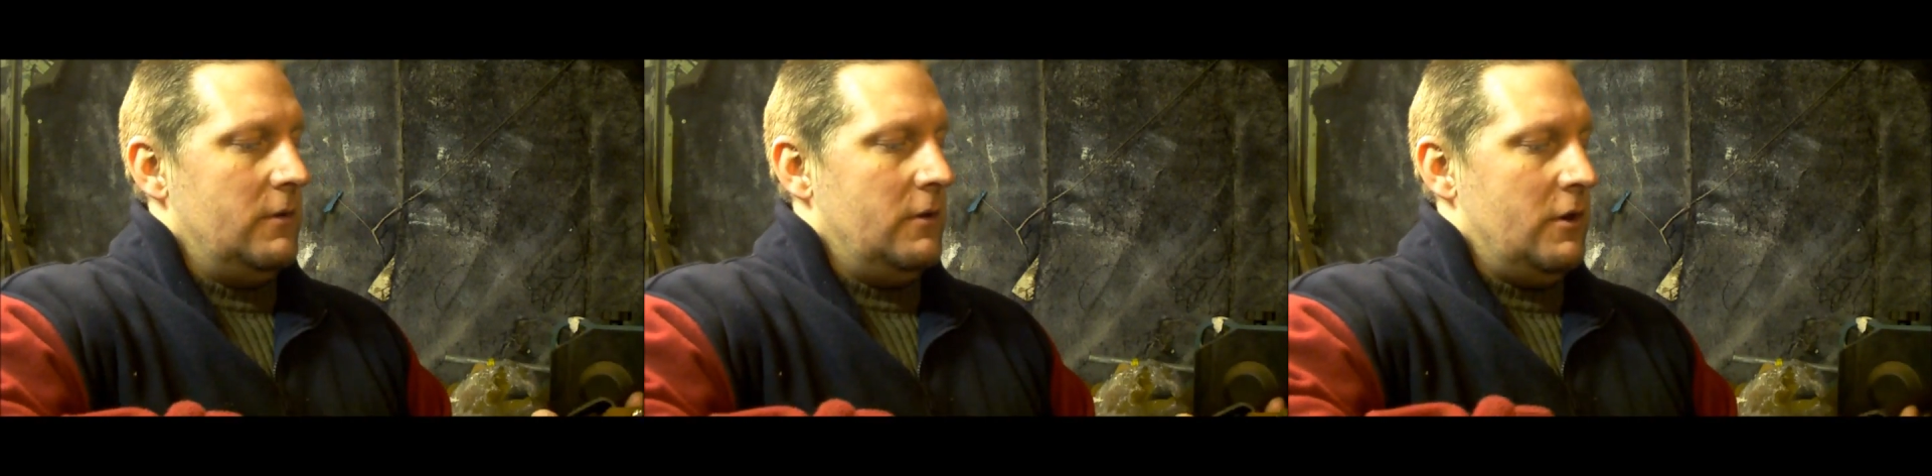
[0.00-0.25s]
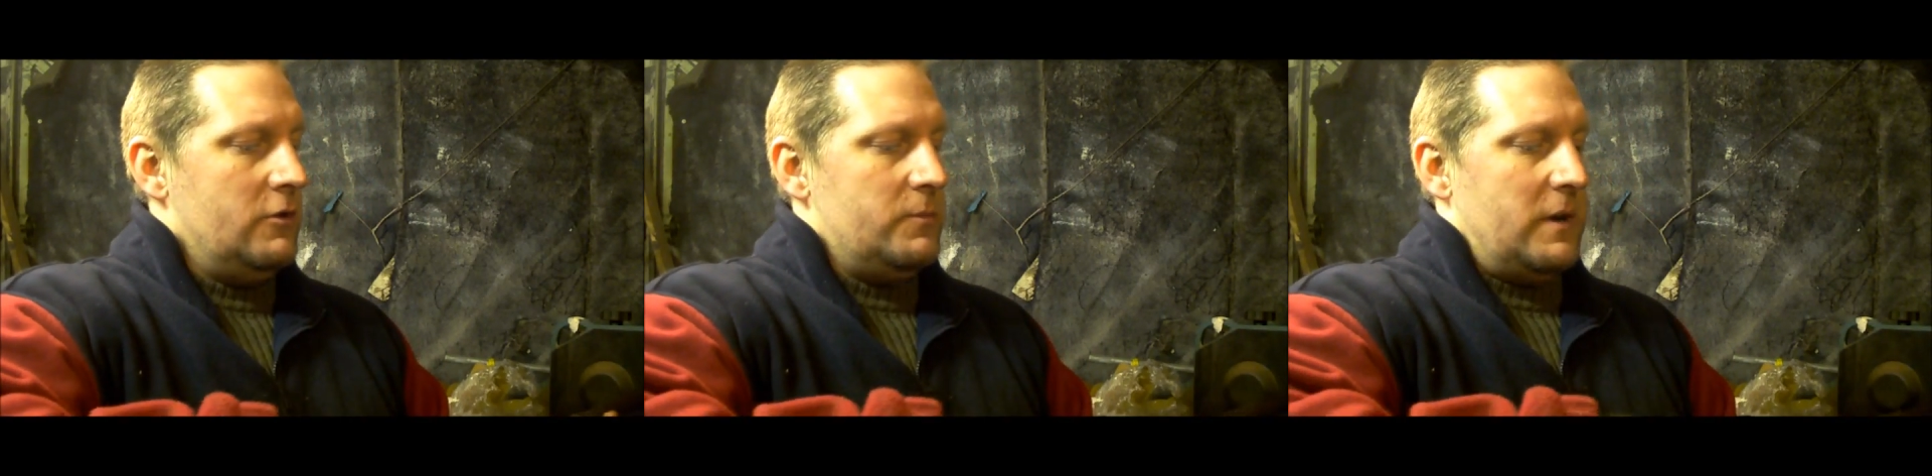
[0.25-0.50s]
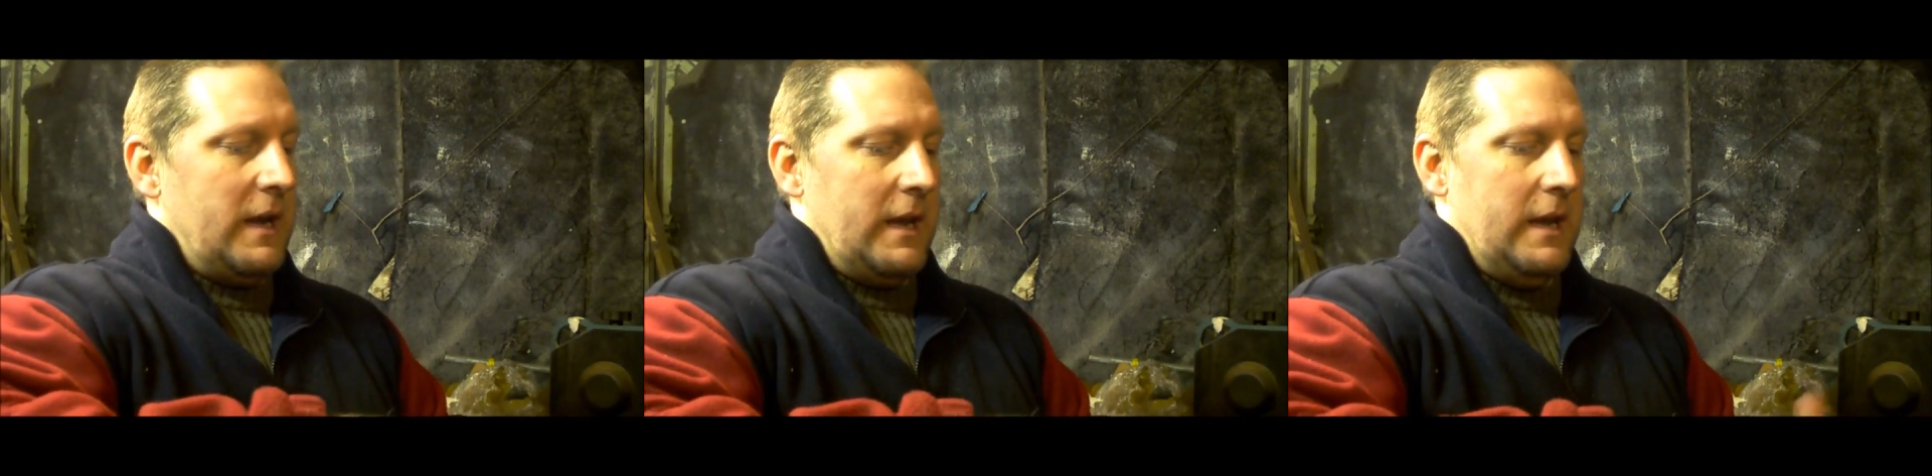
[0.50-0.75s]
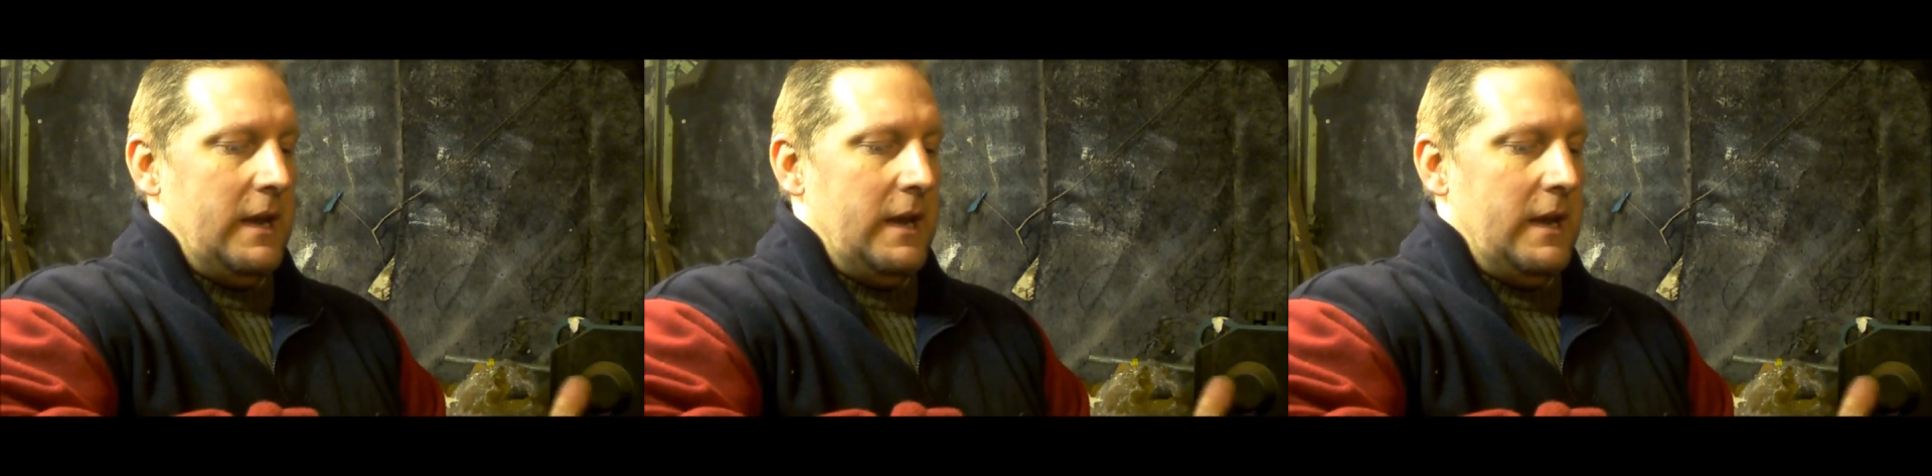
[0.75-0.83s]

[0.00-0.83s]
goes back